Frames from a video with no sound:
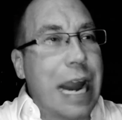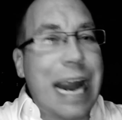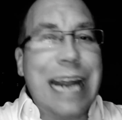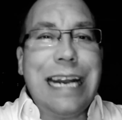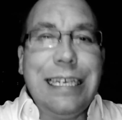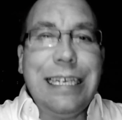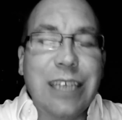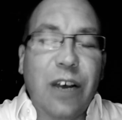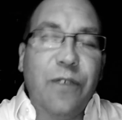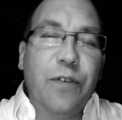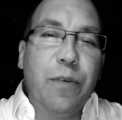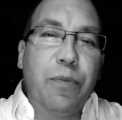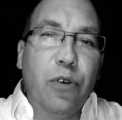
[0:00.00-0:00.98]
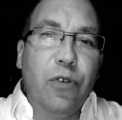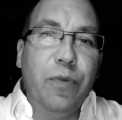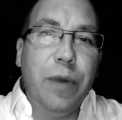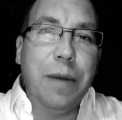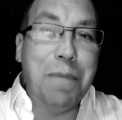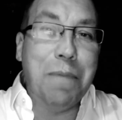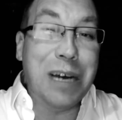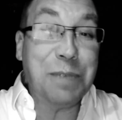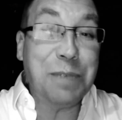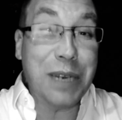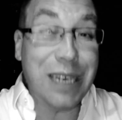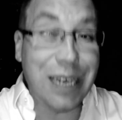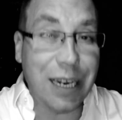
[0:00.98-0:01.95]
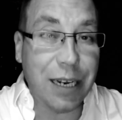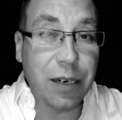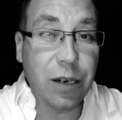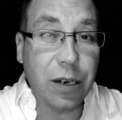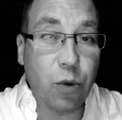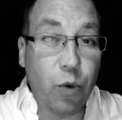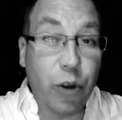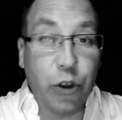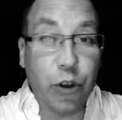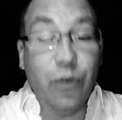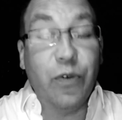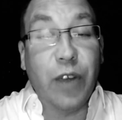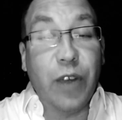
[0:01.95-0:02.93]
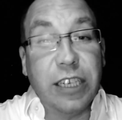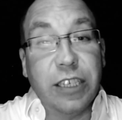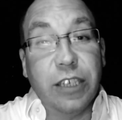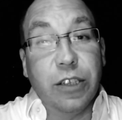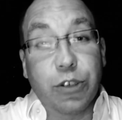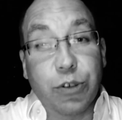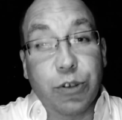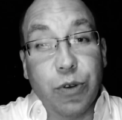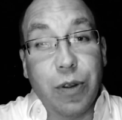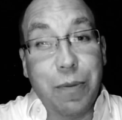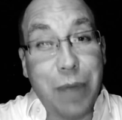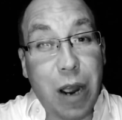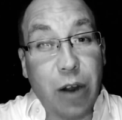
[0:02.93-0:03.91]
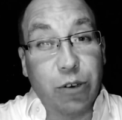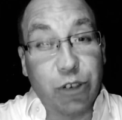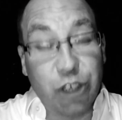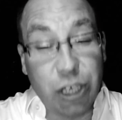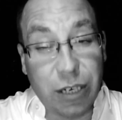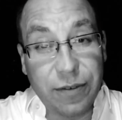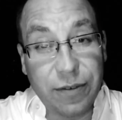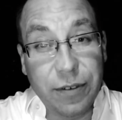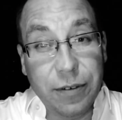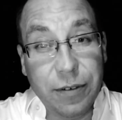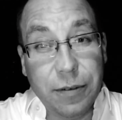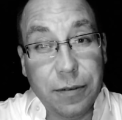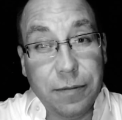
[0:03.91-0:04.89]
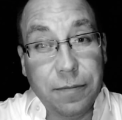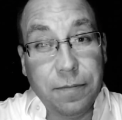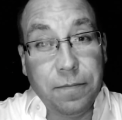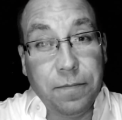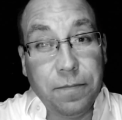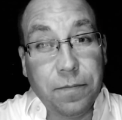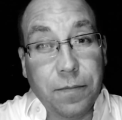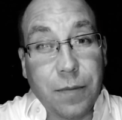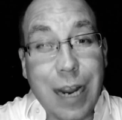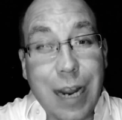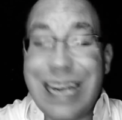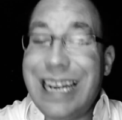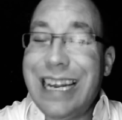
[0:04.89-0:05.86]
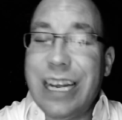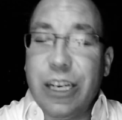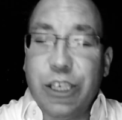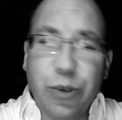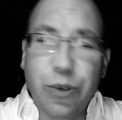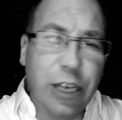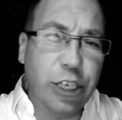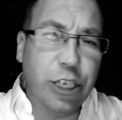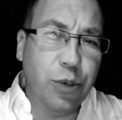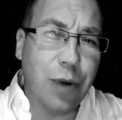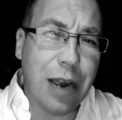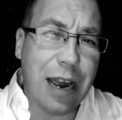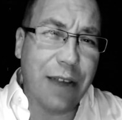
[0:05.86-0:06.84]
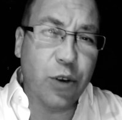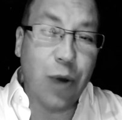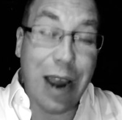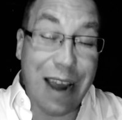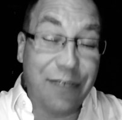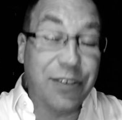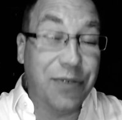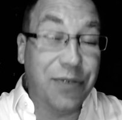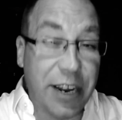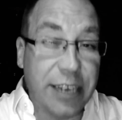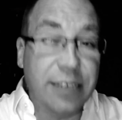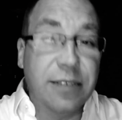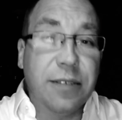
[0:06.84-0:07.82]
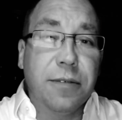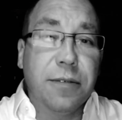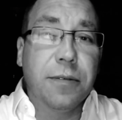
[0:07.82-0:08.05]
any self-improvement must begin with you facing the truth about yourself. Any issue that you have to face.